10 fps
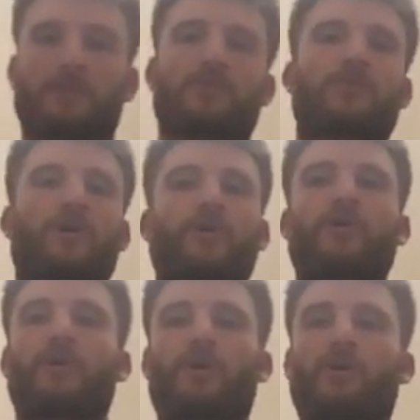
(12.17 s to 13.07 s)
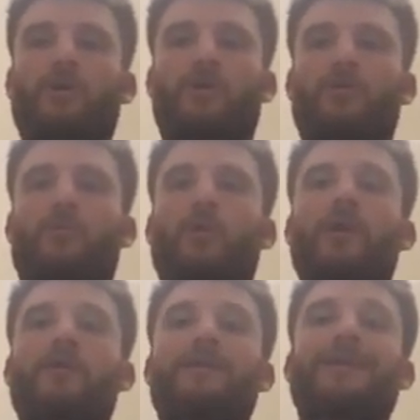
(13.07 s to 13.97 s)
So the
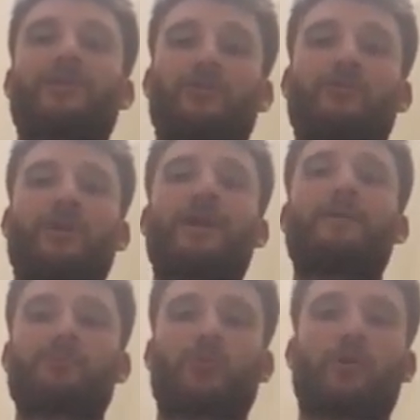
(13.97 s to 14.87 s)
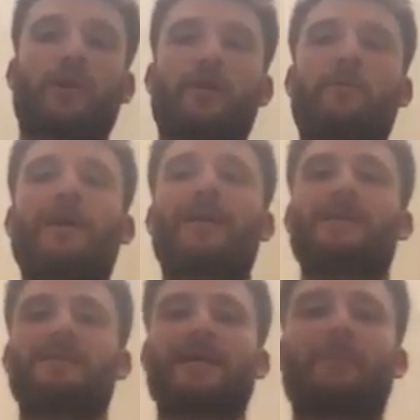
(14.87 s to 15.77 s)
one issue that I am talking about
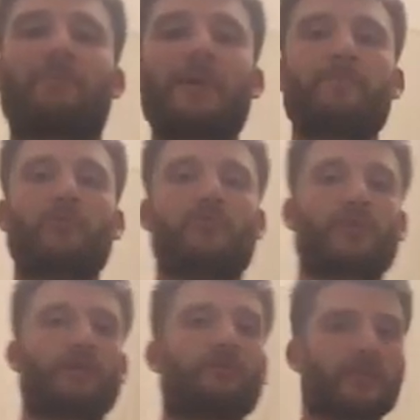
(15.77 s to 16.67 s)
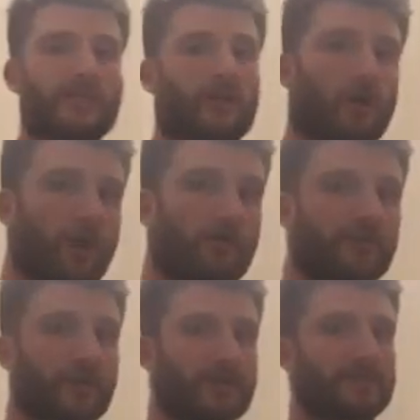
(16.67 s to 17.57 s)
is that people generally
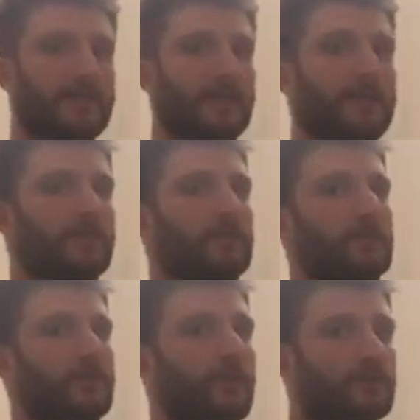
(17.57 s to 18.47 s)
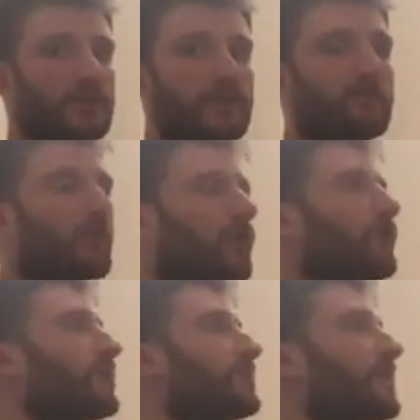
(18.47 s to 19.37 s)
overextend. So they've got
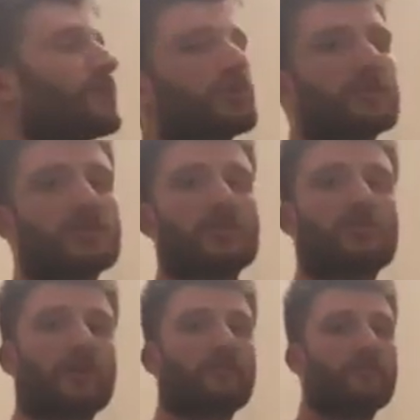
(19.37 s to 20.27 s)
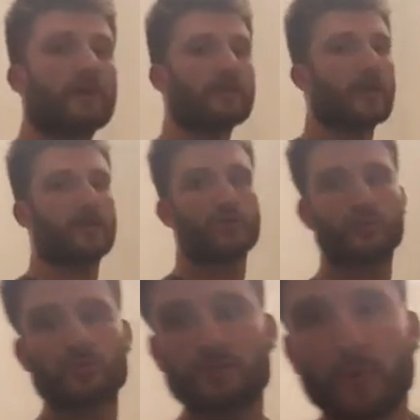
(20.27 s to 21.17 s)
good intentions, they're trying to find that
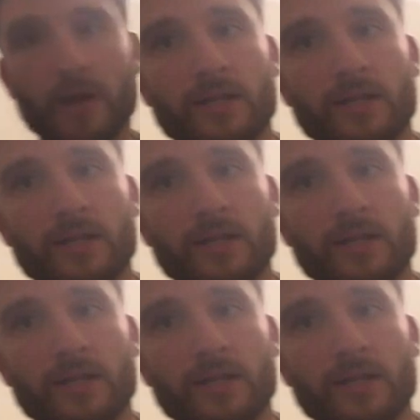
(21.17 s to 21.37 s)
neutral spine